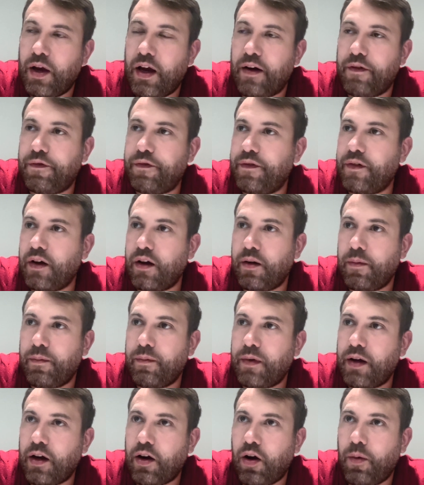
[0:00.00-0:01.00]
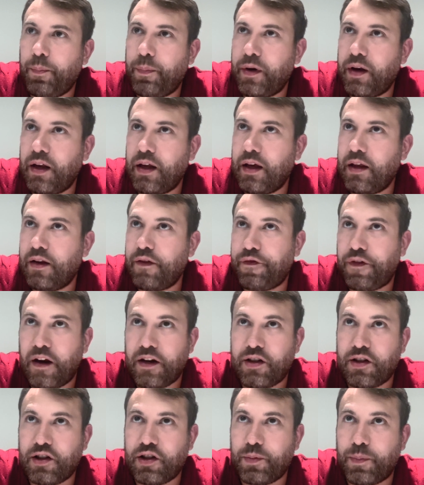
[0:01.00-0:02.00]
have a company in the
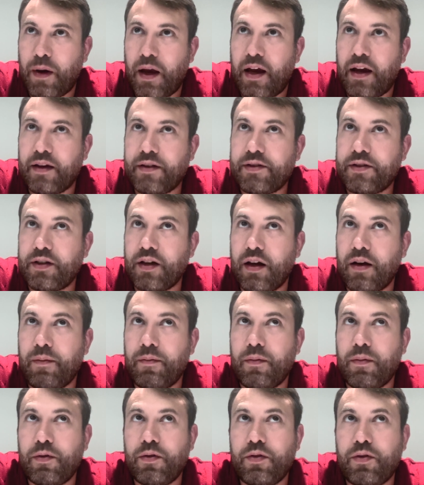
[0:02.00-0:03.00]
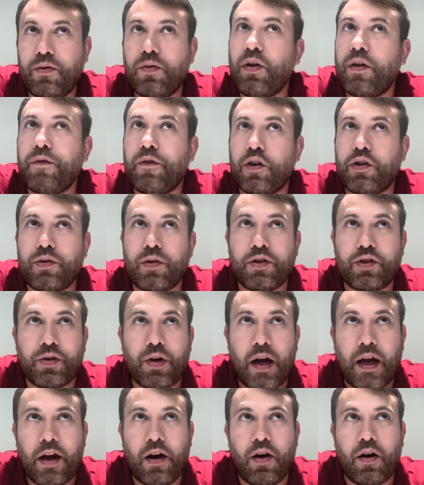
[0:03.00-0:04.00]
fashion space doing virtual
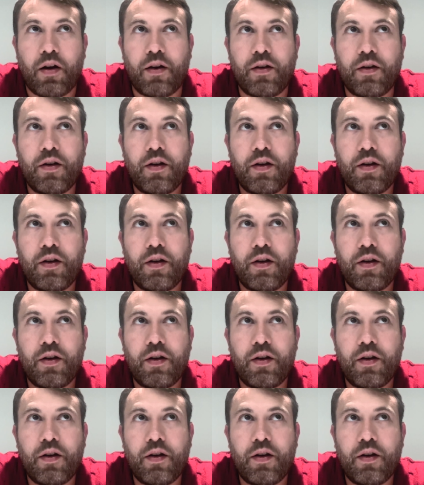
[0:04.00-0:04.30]
try-on.